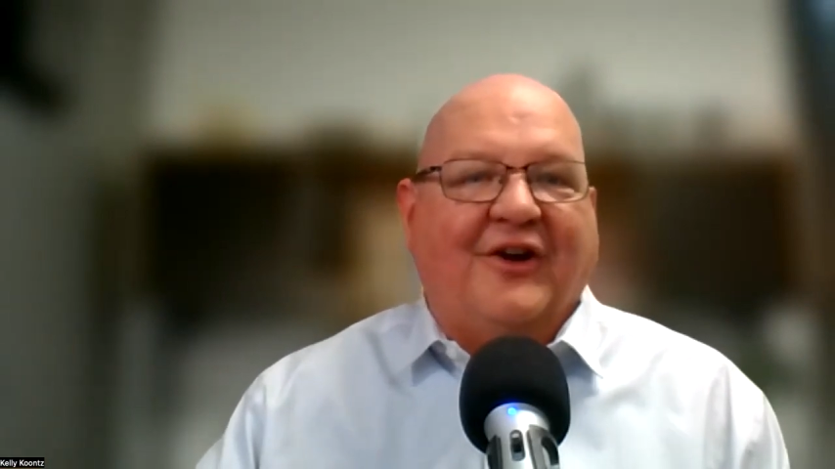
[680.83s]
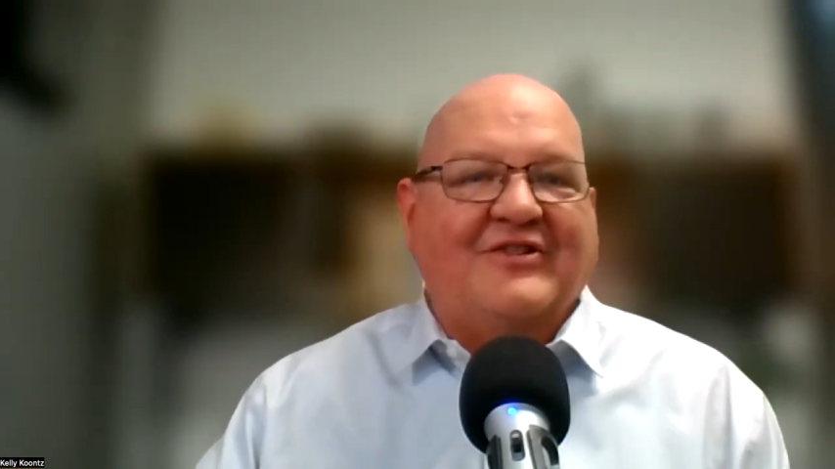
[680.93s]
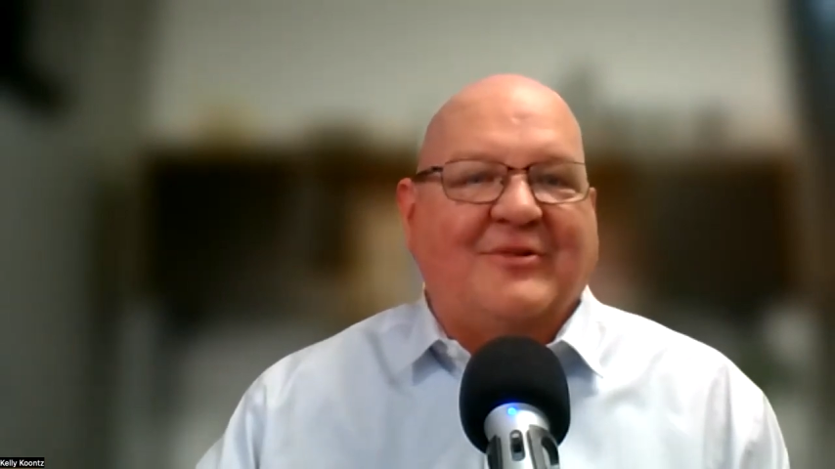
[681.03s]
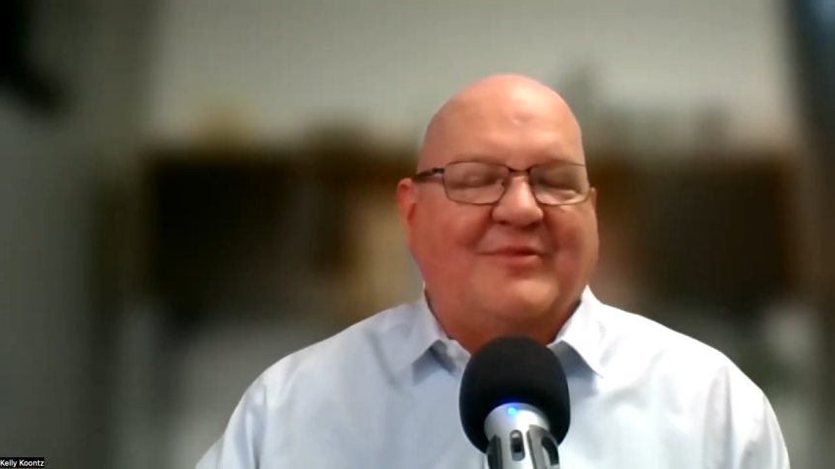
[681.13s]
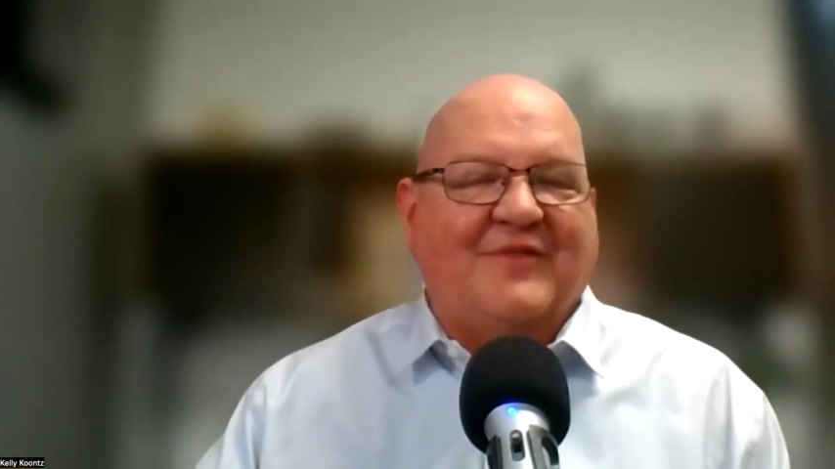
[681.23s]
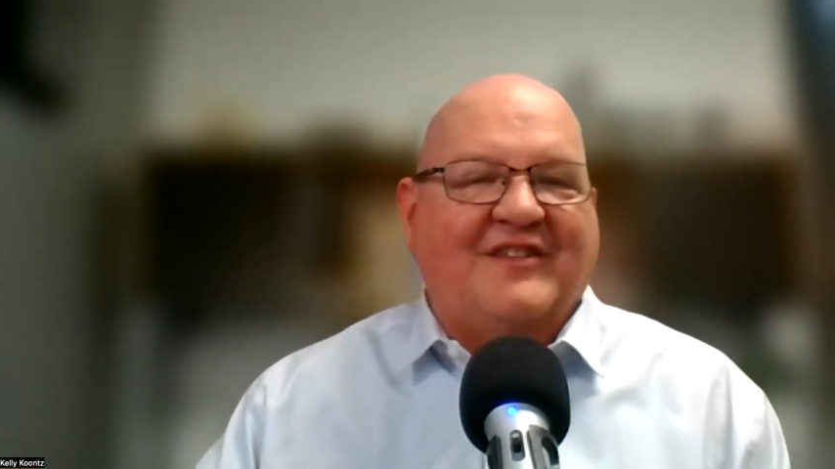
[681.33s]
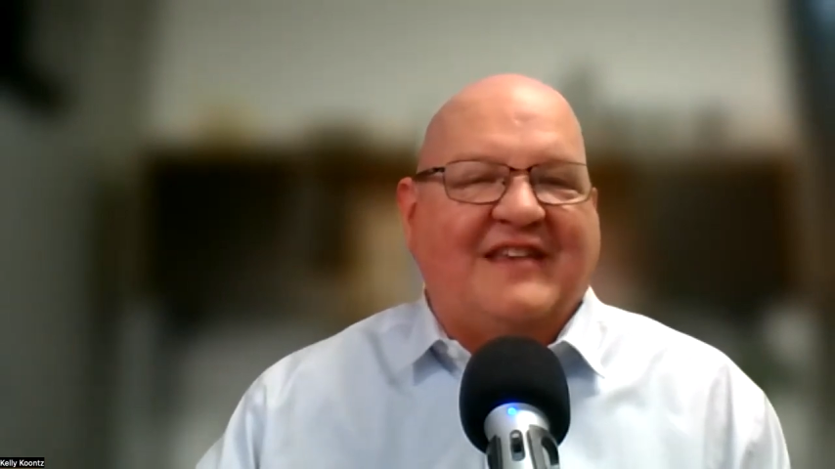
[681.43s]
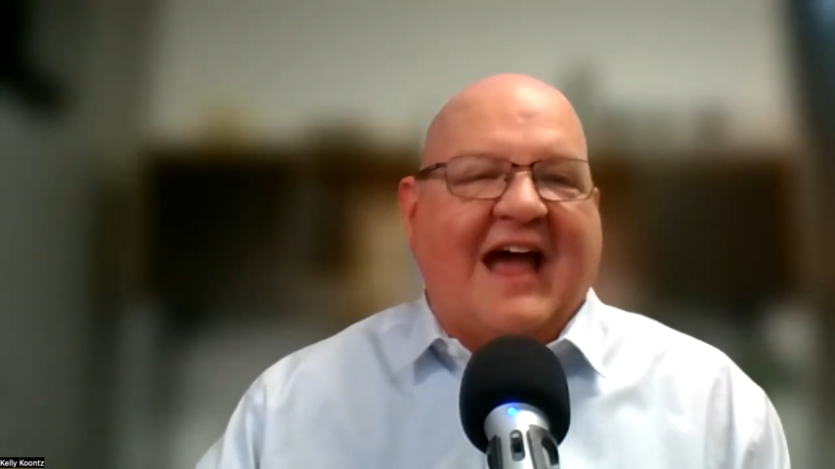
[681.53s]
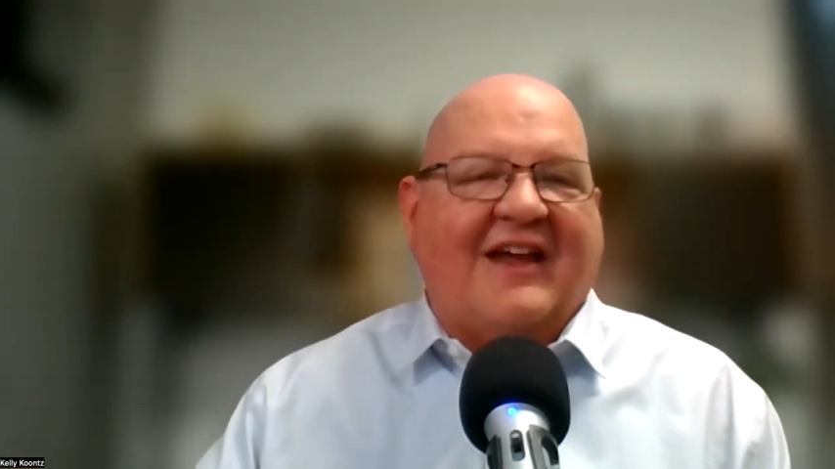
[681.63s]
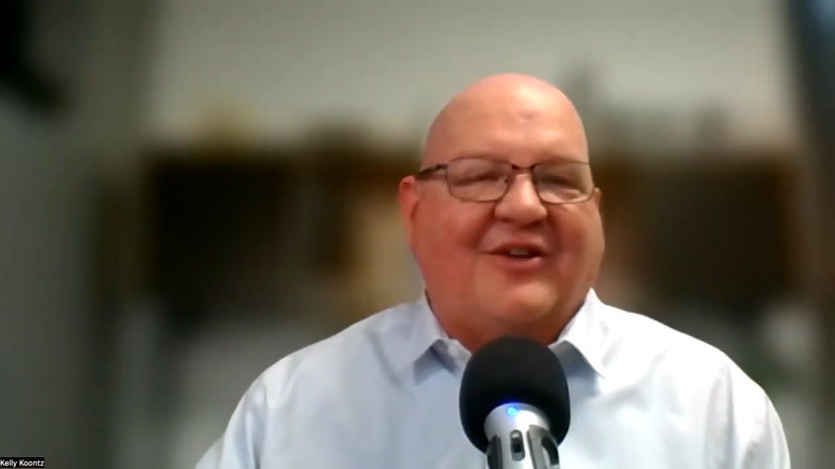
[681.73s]
in terms of its
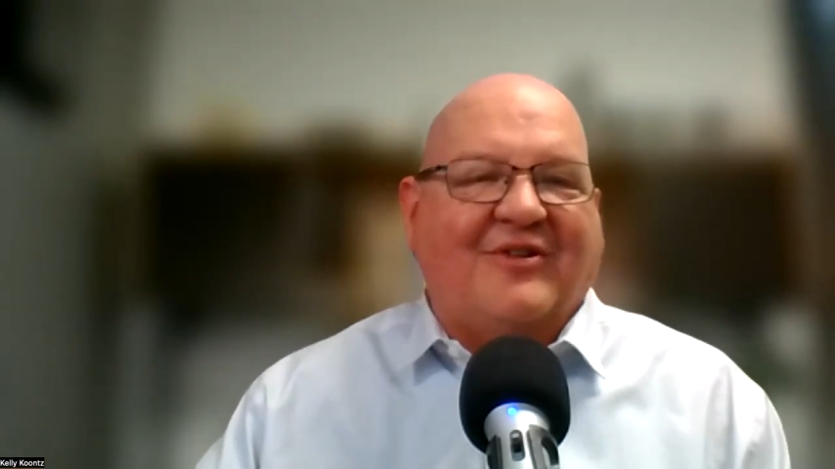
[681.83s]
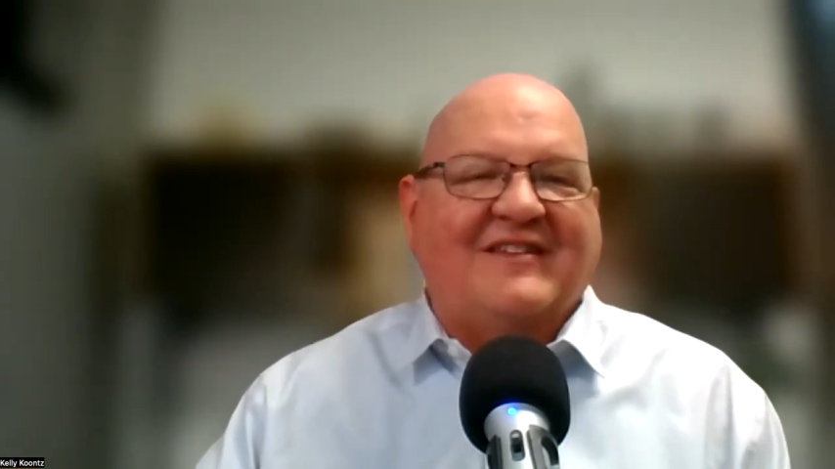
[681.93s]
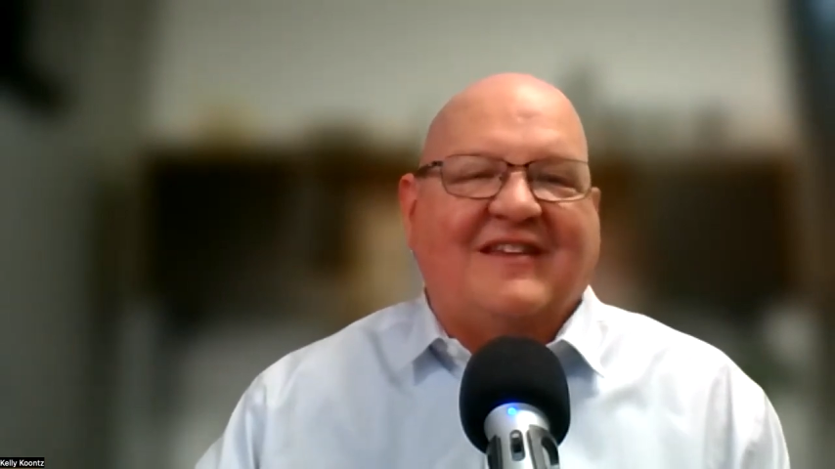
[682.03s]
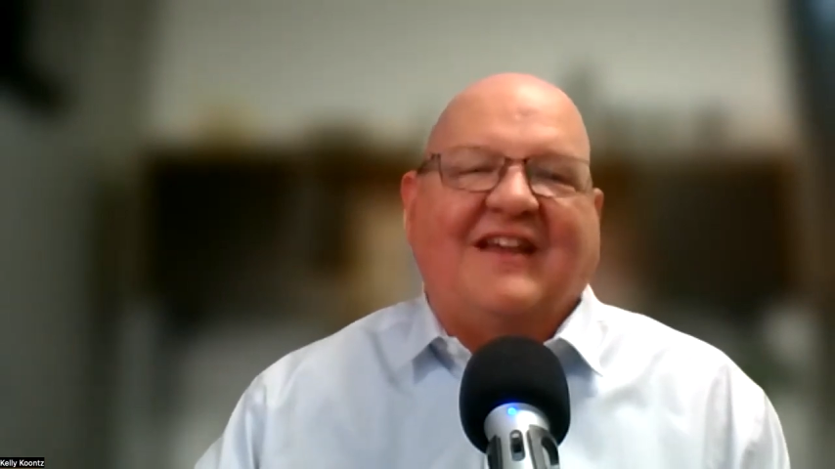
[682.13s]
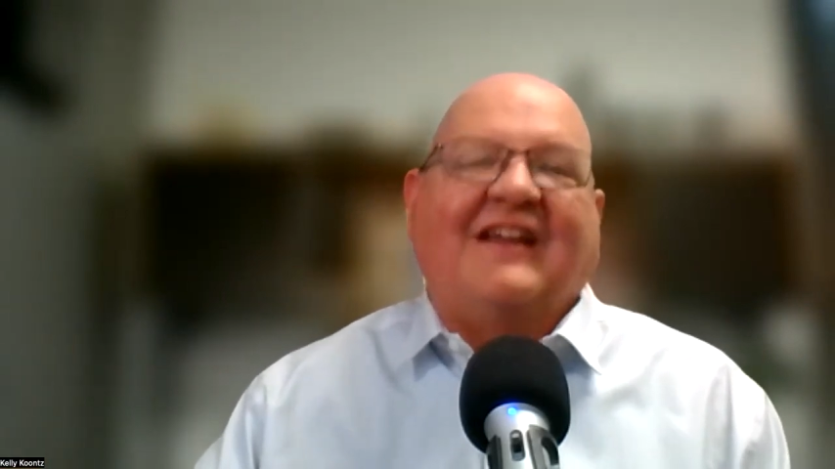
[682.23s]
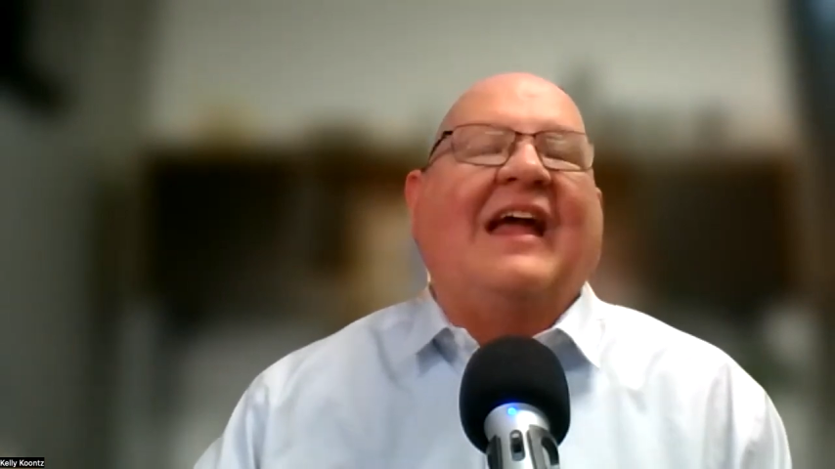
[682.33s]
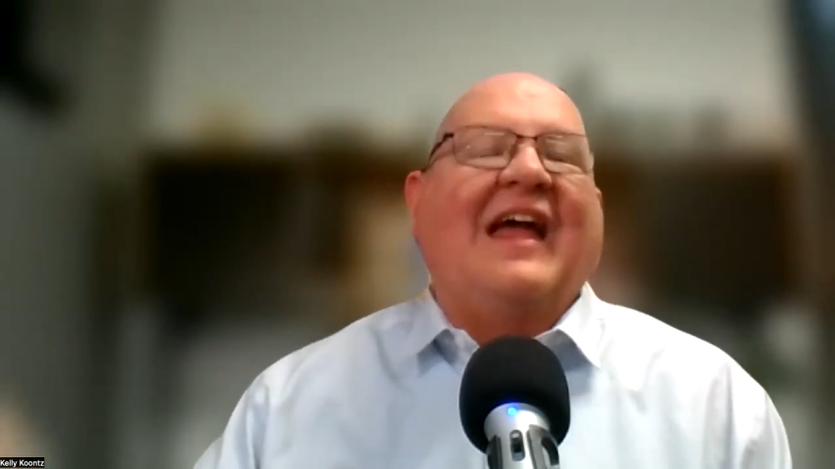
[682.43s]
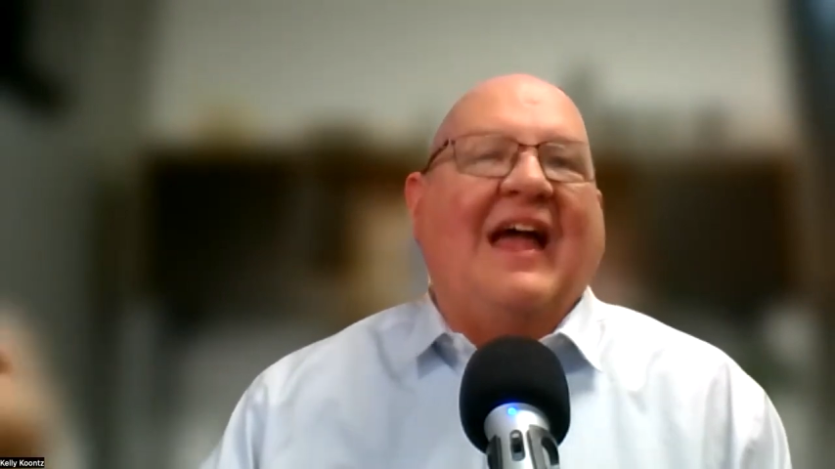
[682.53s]
accuracy,